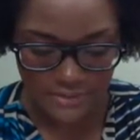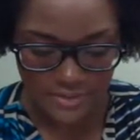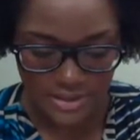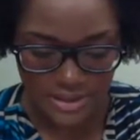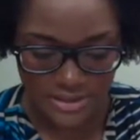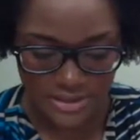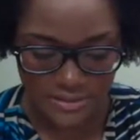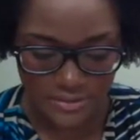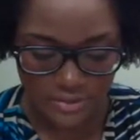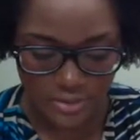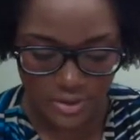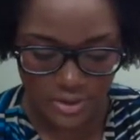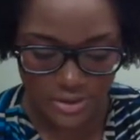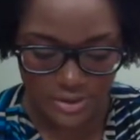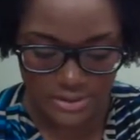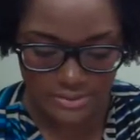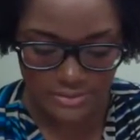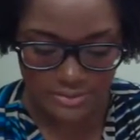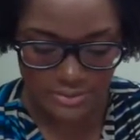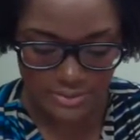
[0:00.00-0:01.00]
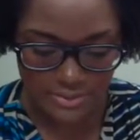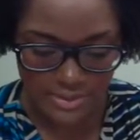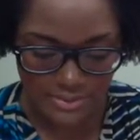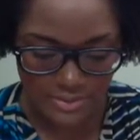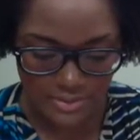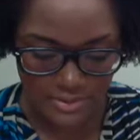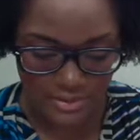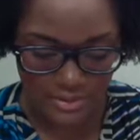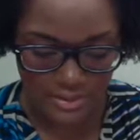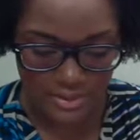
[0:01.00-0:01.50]
it's important to
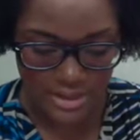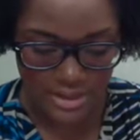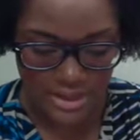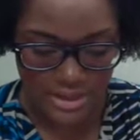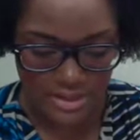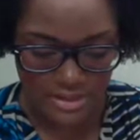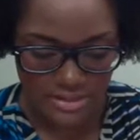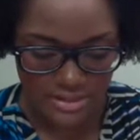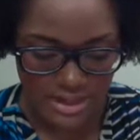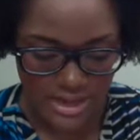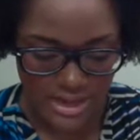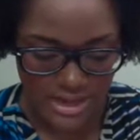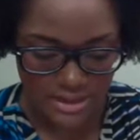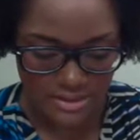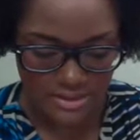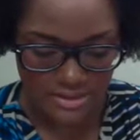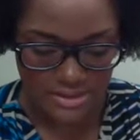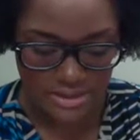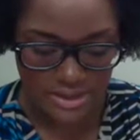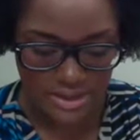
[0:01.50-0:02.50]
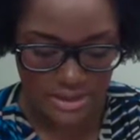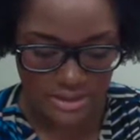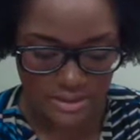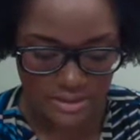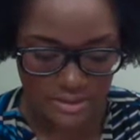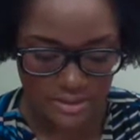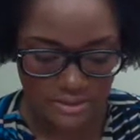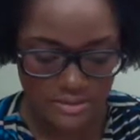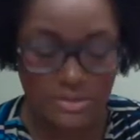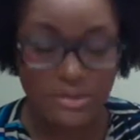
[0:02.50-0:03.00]
remember that
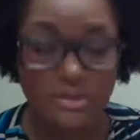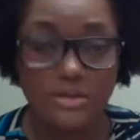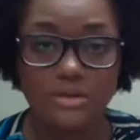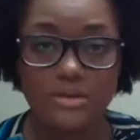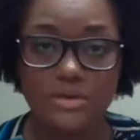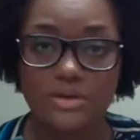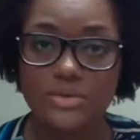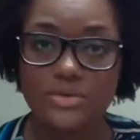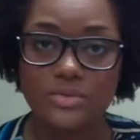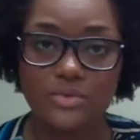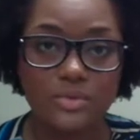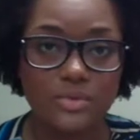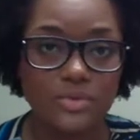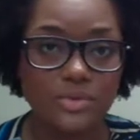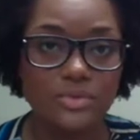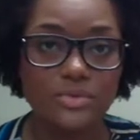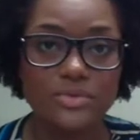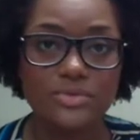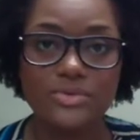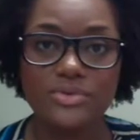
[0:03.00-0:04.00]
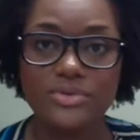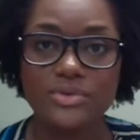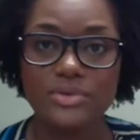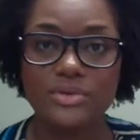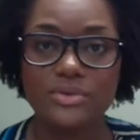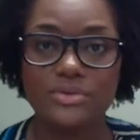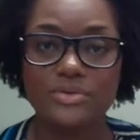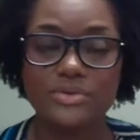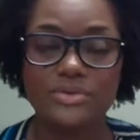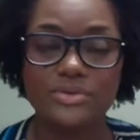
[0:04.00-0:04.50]
there's rules,
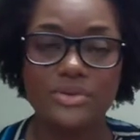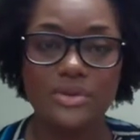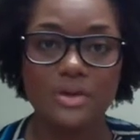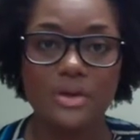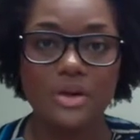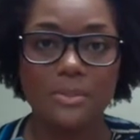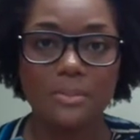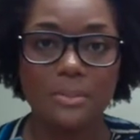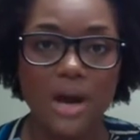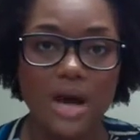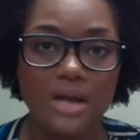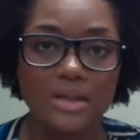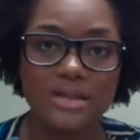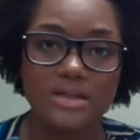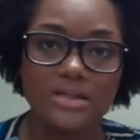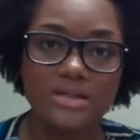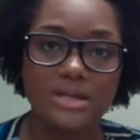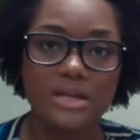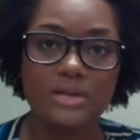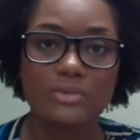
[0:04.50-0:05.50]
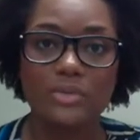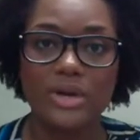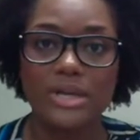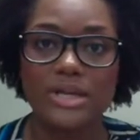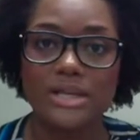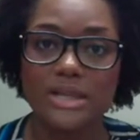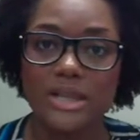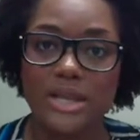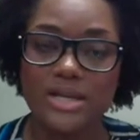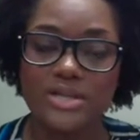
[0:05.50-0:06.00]
there's policy and
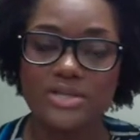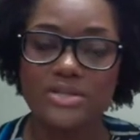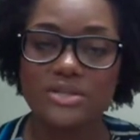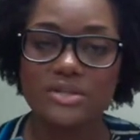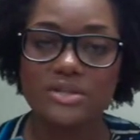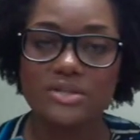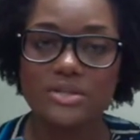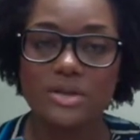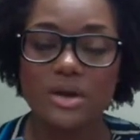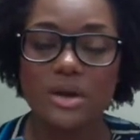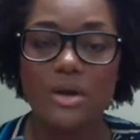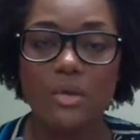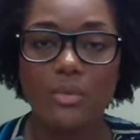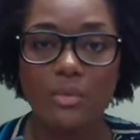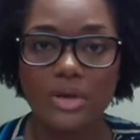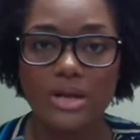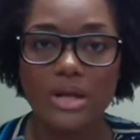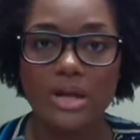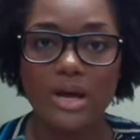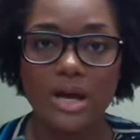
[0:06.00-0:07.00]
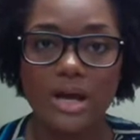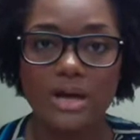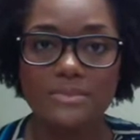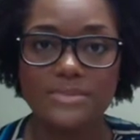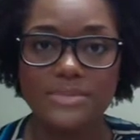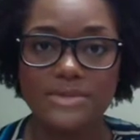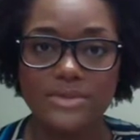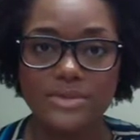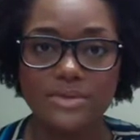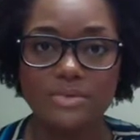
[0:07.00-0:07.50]
regulations when it
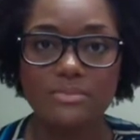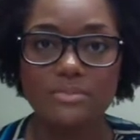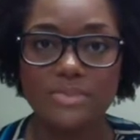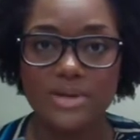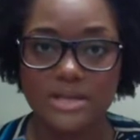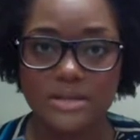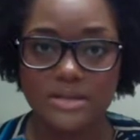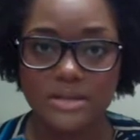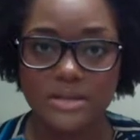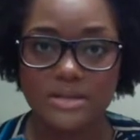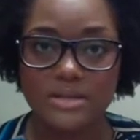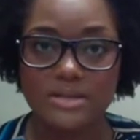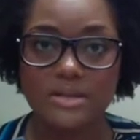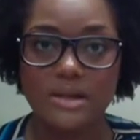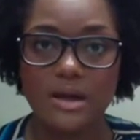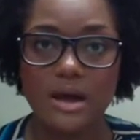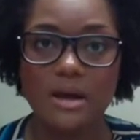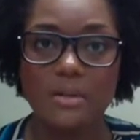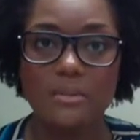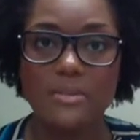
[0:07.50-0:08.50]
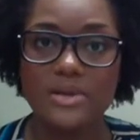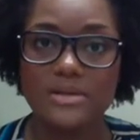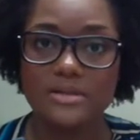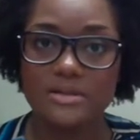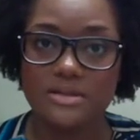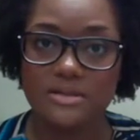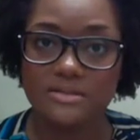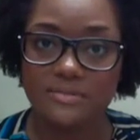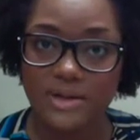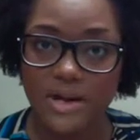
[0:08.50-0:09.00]
comes to business, how
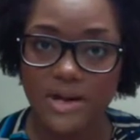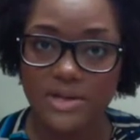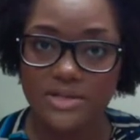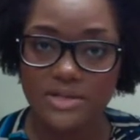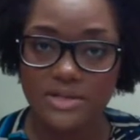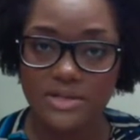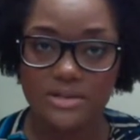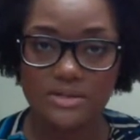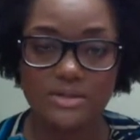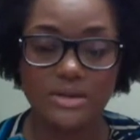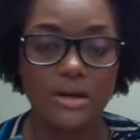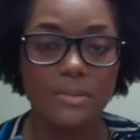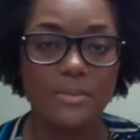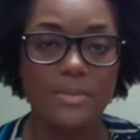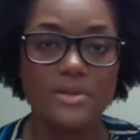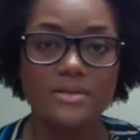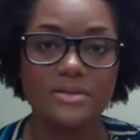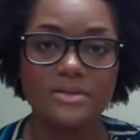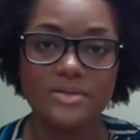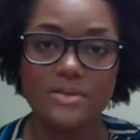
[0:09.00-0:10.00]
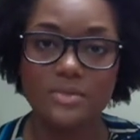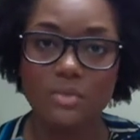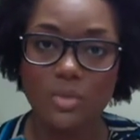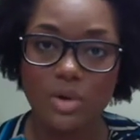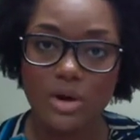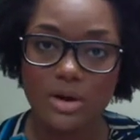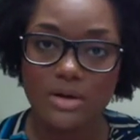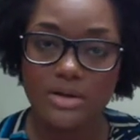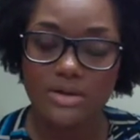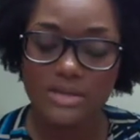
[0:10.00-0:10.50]
business functions, how business
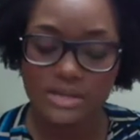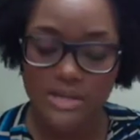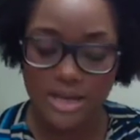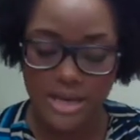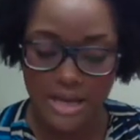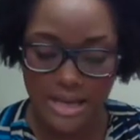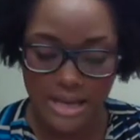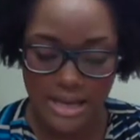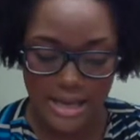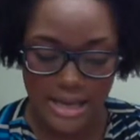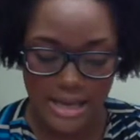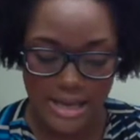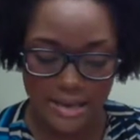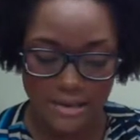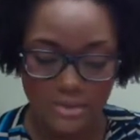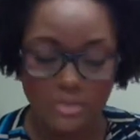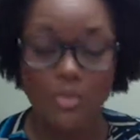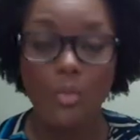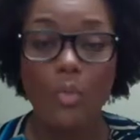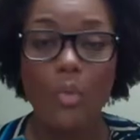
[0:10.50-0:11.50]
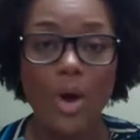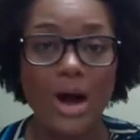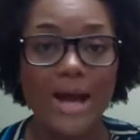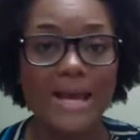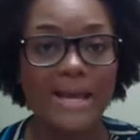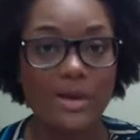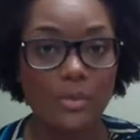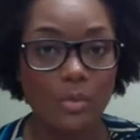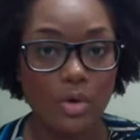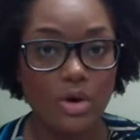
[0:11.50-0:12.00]
works, and why
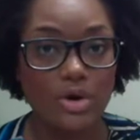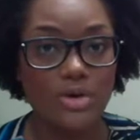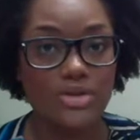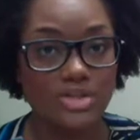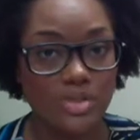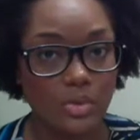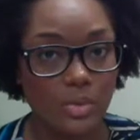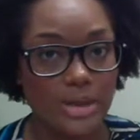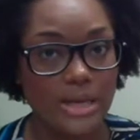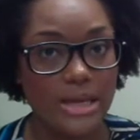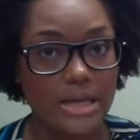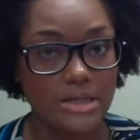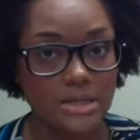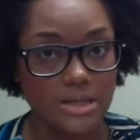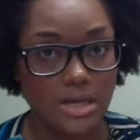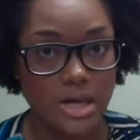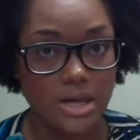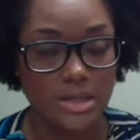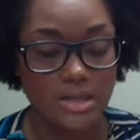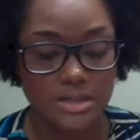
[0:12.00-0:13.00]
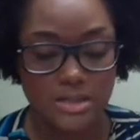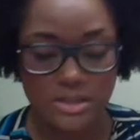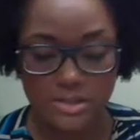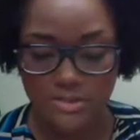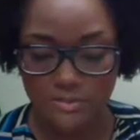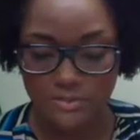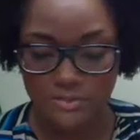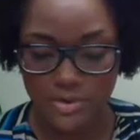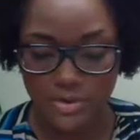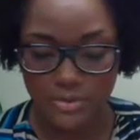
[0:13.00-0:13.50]
it works the way it does.
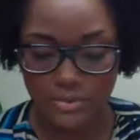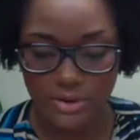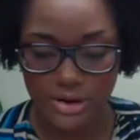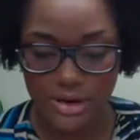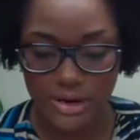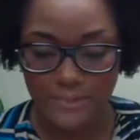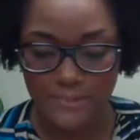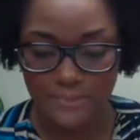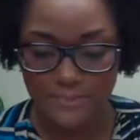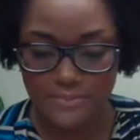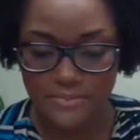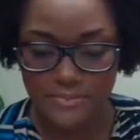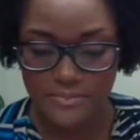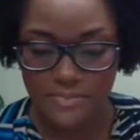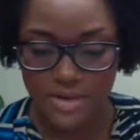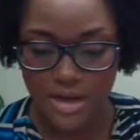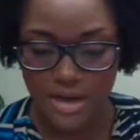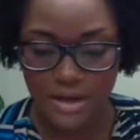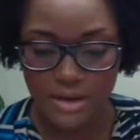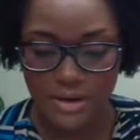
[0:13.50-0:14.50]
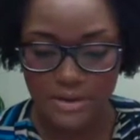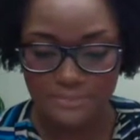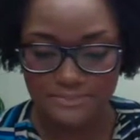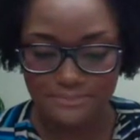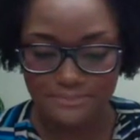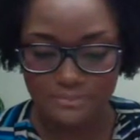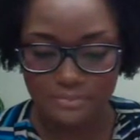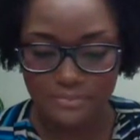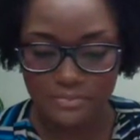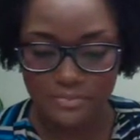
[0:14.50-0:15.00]
All right.
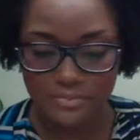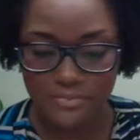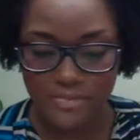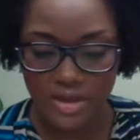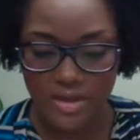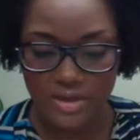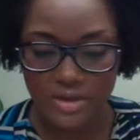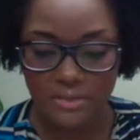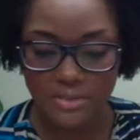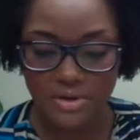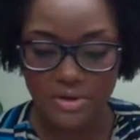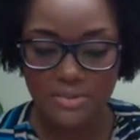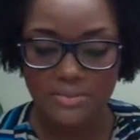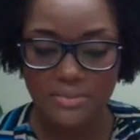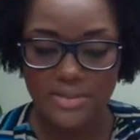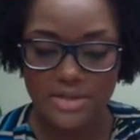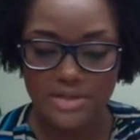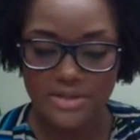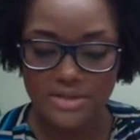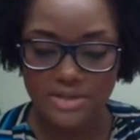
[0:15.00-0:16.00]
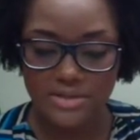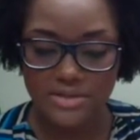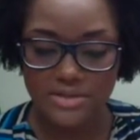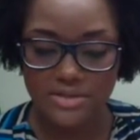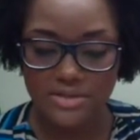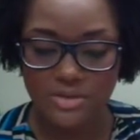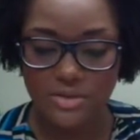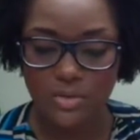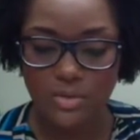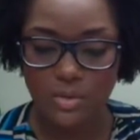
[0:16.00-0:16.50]
The book
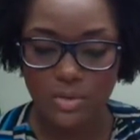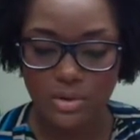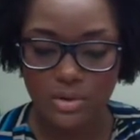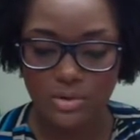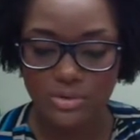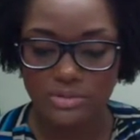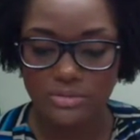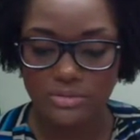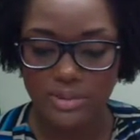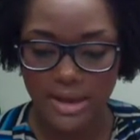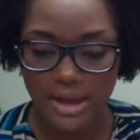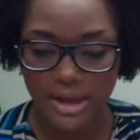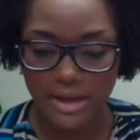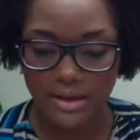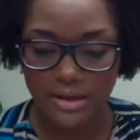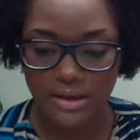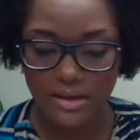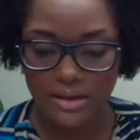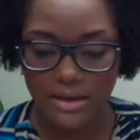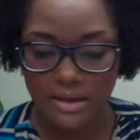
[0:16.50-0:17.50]
mentions the World Bank.